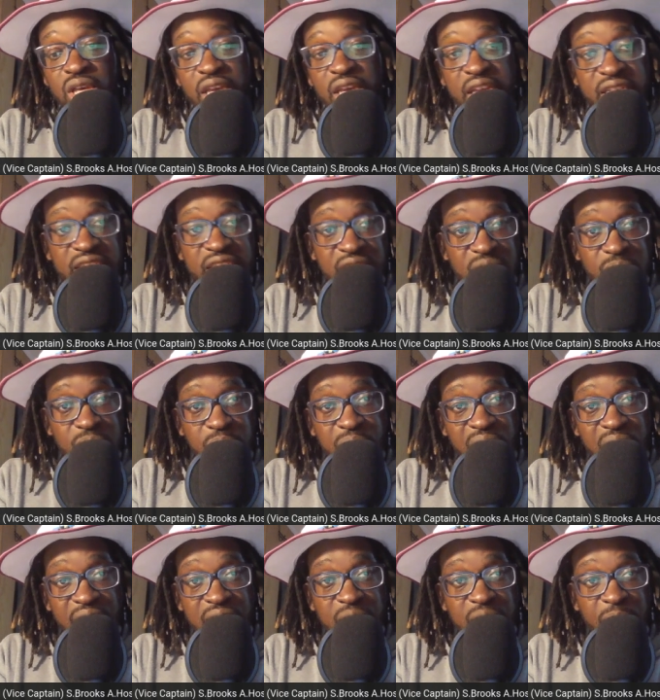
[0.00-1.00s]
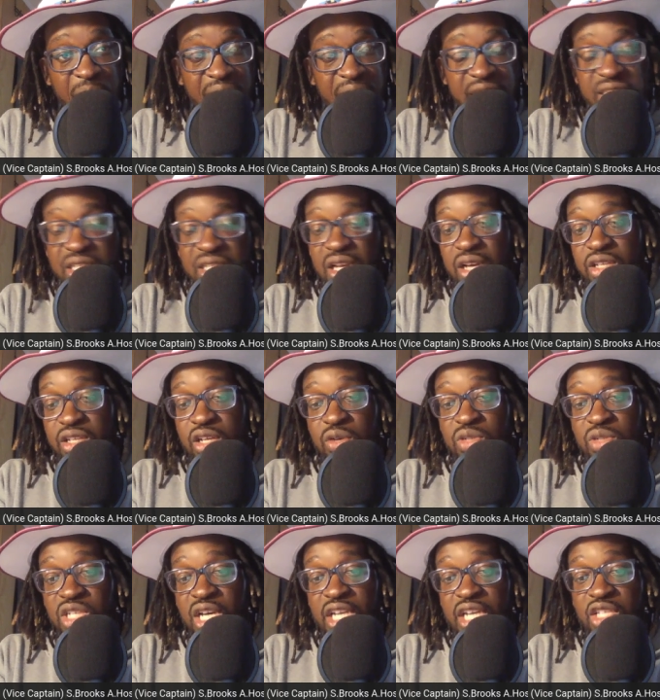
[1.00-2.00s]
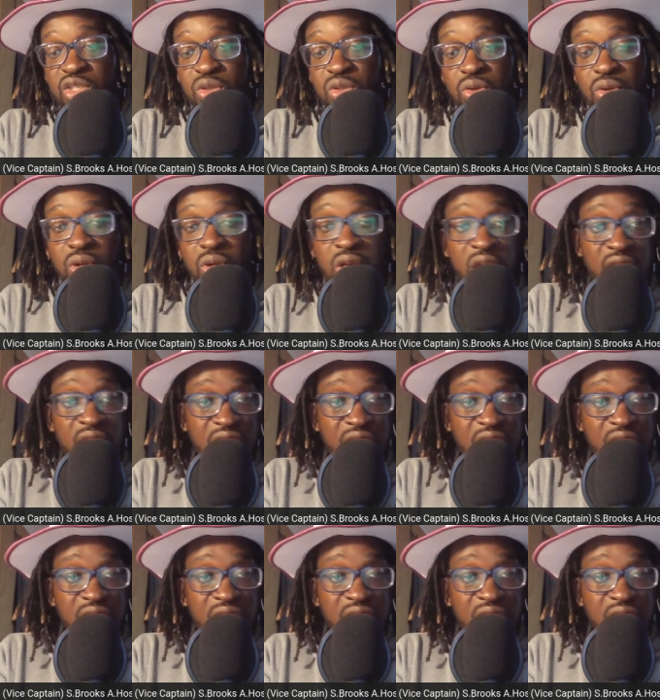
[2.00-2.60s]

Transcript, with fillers: He didn't play the Pakistan ODI tour.